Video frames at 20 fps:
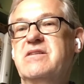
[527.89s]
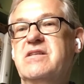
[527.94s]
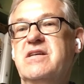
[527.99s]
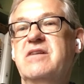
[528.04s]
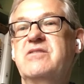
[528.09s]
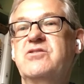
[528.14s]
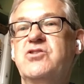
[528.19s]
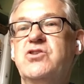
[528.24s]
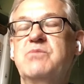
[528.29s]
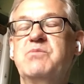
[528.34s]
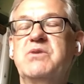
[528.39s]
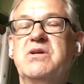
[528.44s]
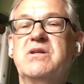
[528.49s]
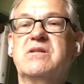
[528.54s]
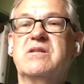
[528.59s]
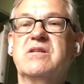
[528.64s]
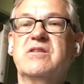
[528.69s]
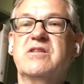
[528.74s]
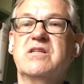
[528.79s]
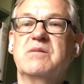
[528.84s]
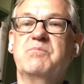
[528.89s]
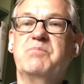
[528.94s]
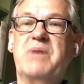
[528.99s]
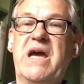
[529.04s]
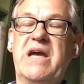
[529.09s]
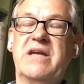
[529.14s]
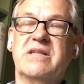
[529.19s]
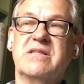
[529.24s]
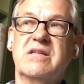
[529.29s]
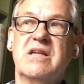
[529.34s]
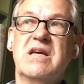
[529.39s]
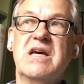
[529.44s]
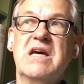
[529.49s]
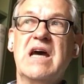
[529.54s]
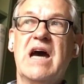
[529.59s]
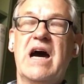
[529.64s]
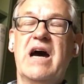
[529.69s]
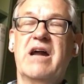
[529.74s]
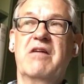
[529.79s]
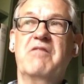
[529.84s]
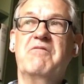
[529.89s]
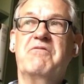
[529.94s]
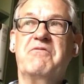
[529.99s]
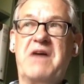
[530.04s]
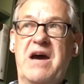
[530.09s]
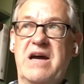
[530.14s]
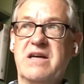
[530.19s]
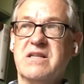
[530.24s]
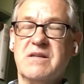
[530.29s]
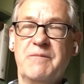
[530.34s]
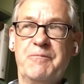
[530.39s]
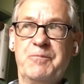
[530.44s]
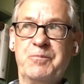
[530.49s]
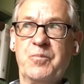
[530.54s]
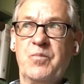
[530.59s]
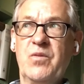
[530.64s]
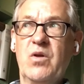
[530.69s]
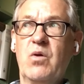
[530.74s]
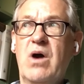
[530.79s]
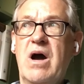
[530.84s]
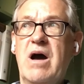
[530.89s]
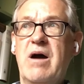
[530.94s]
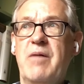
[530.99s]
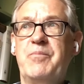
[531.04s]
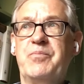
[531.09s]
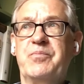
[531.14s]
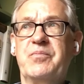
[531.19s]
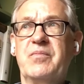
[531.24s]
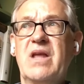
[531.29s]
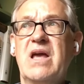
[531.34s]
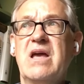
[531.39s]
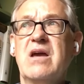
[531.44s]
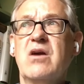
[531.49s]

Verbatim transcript: to contribute to the debate and in fact um,